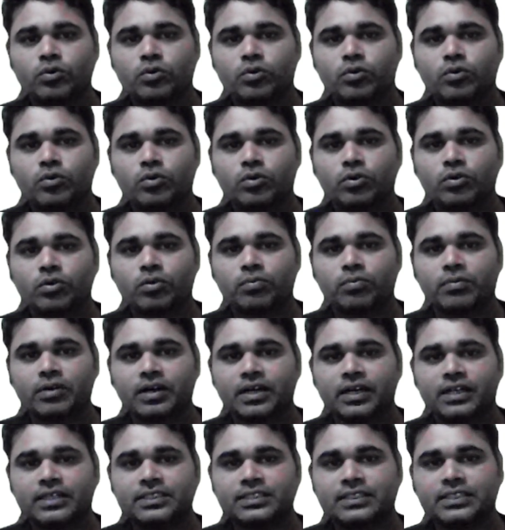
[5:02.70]

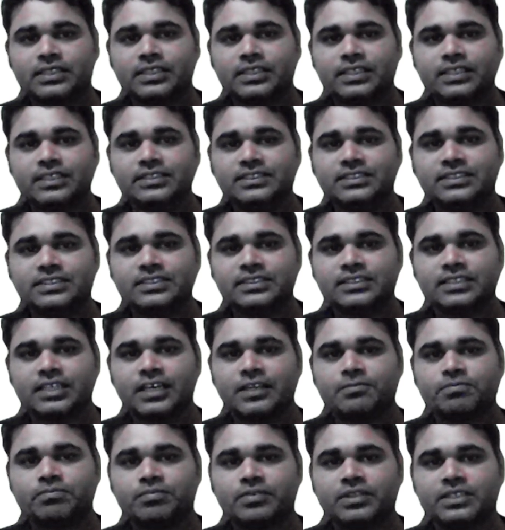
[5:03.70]
chromatins
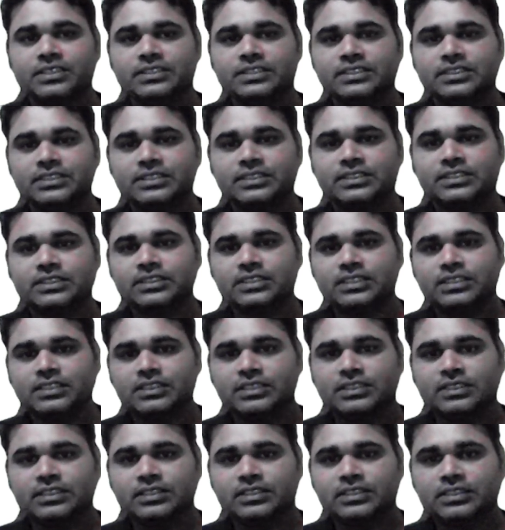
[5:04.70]
are present.
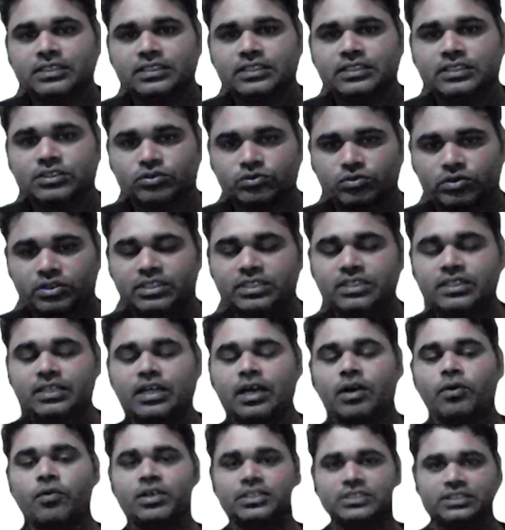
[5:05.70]
So in
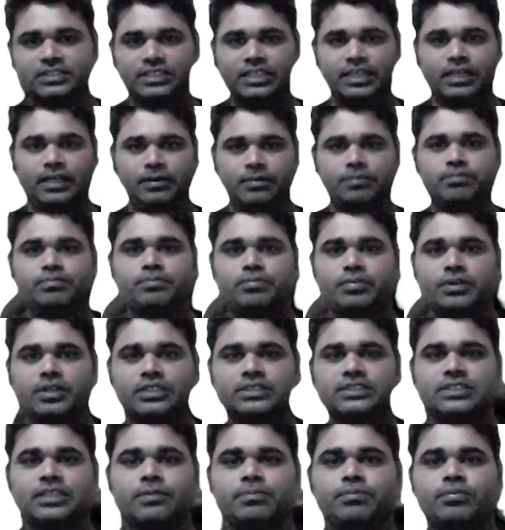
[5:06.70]
our cell, for
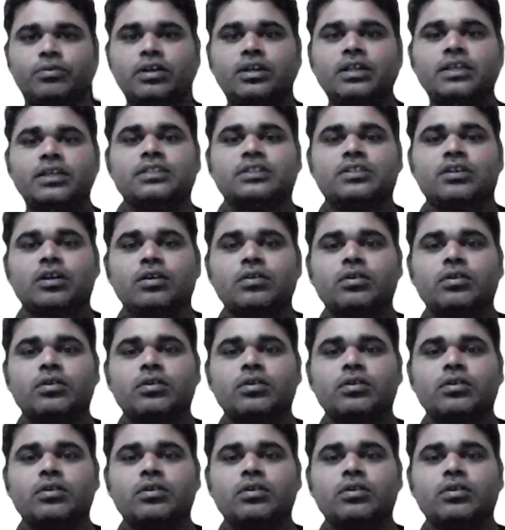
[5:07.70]
example, in the